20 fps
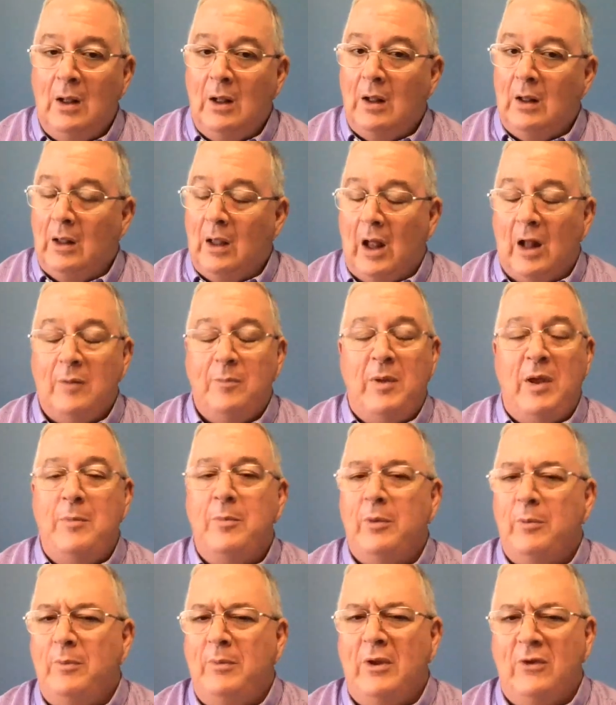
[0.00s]
A lot of
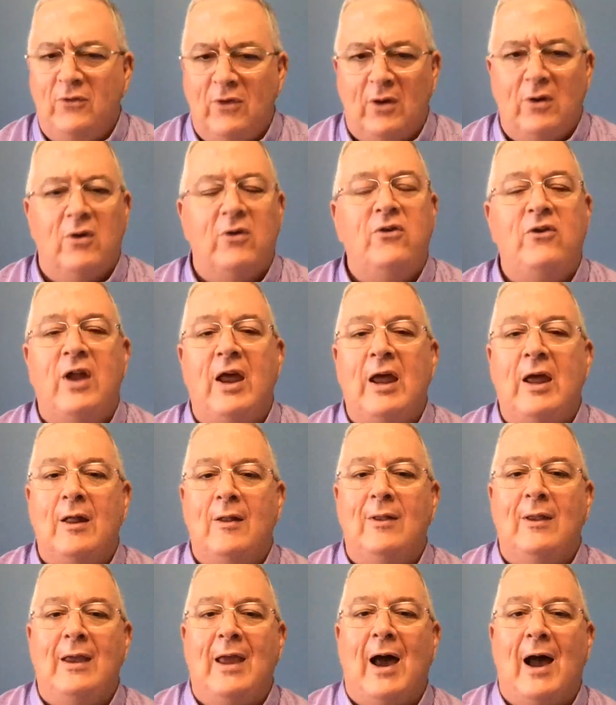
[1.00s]
people
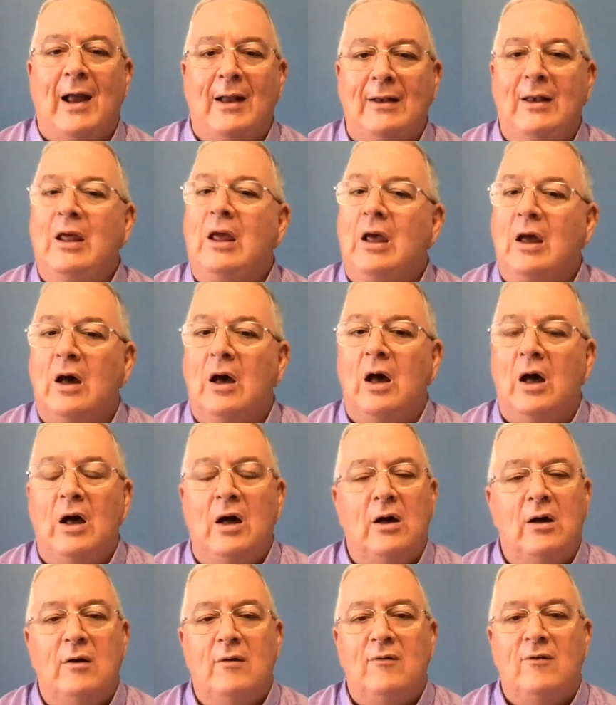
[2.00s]
misunderstand the idea
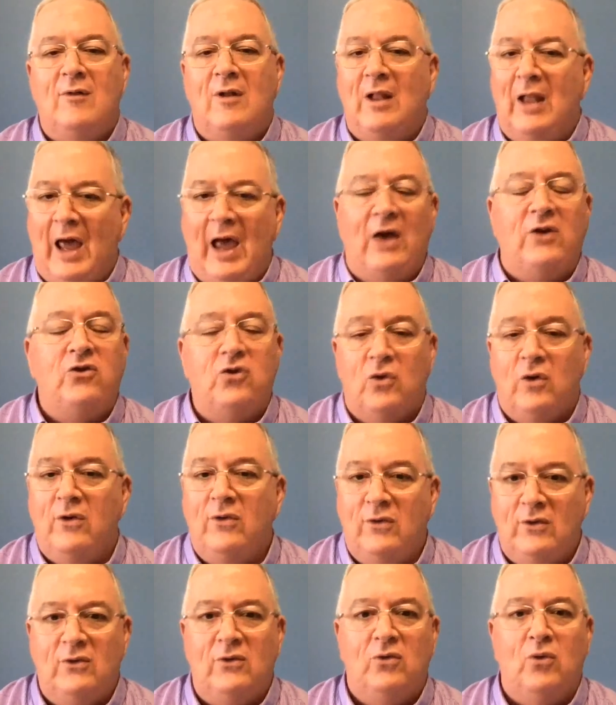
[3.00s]
of
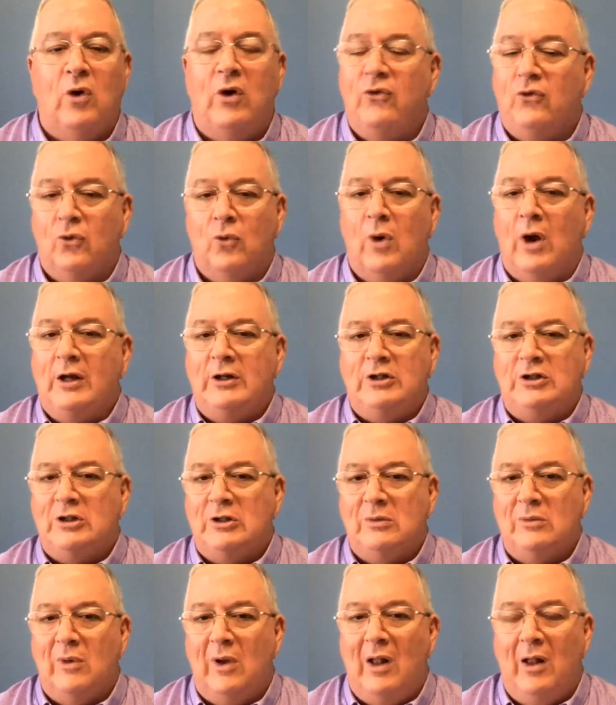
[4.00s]
Lazarus's resurrection.
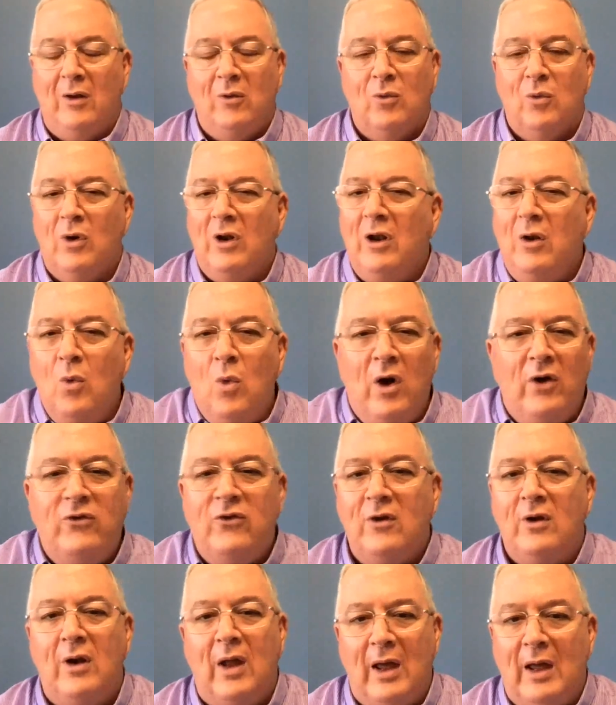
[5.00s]
Well, it really
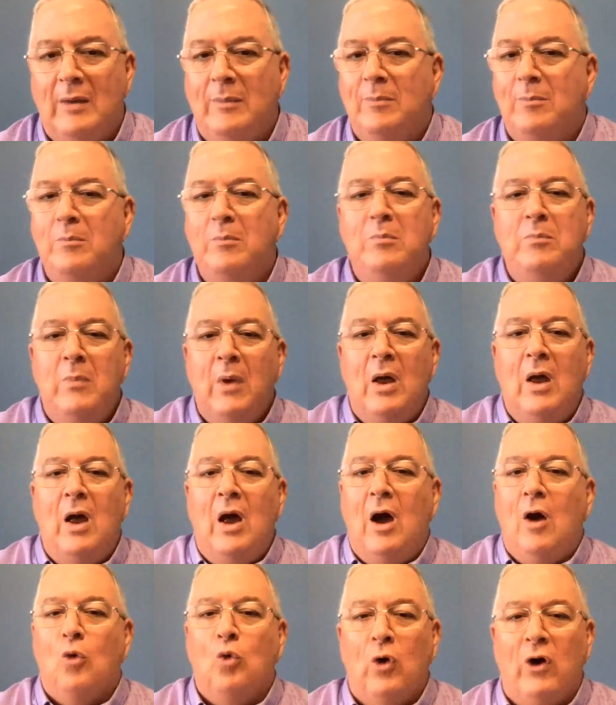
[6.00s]
wasn't a,
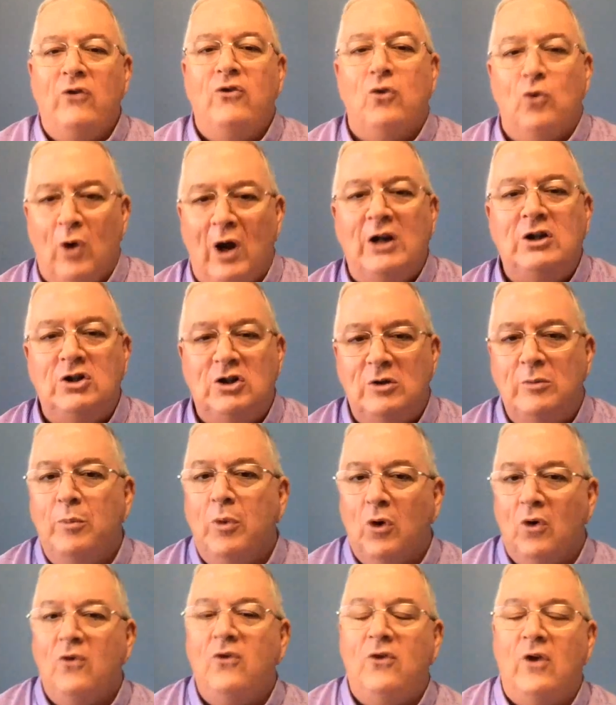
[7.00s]
a resurrection
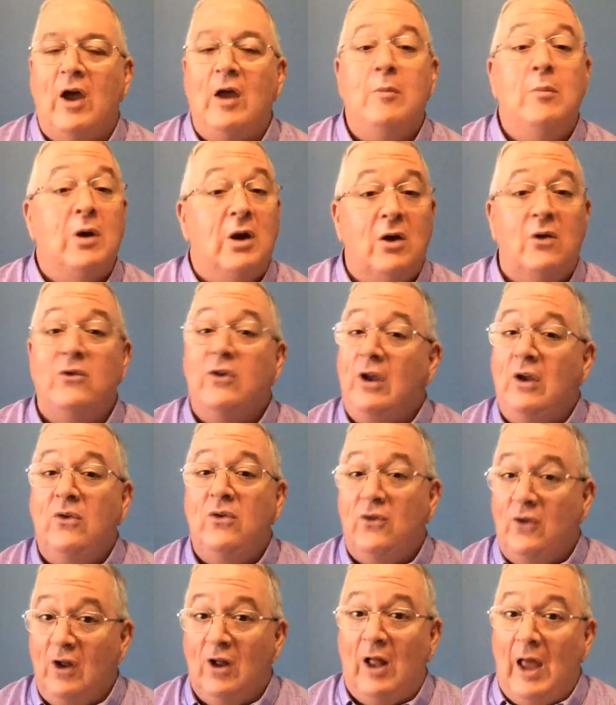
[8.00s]
per se because he
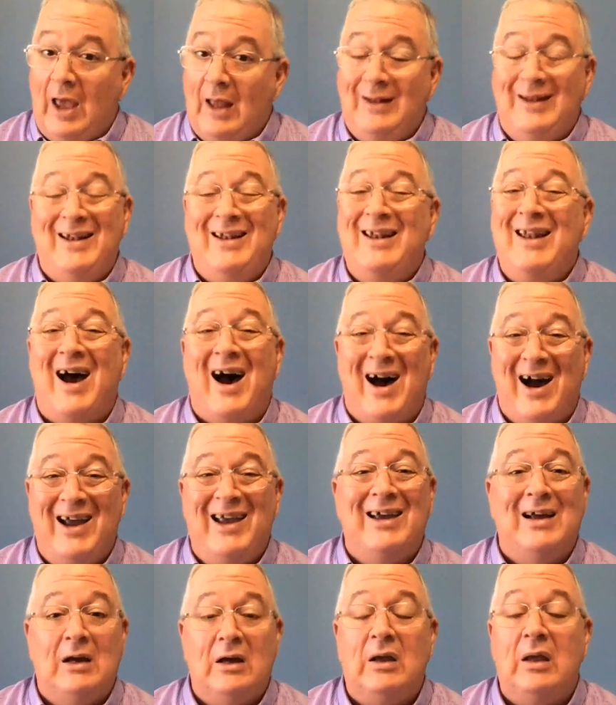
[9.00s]
still had to die
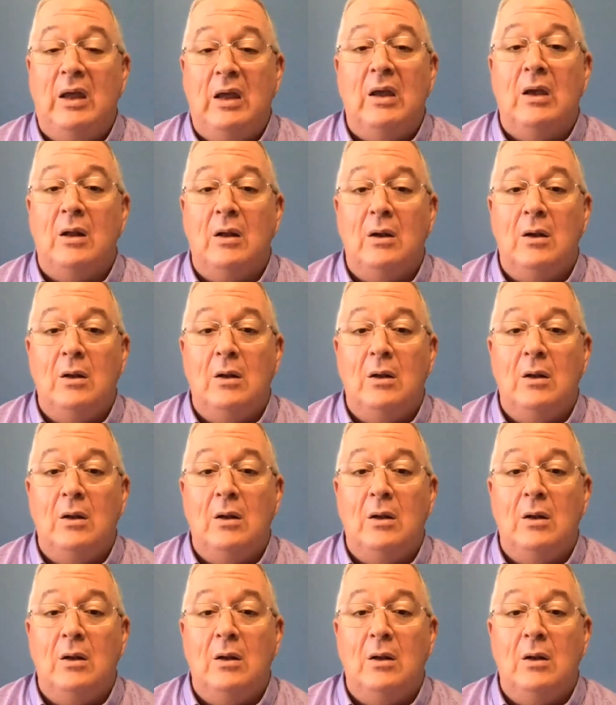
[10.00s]
again.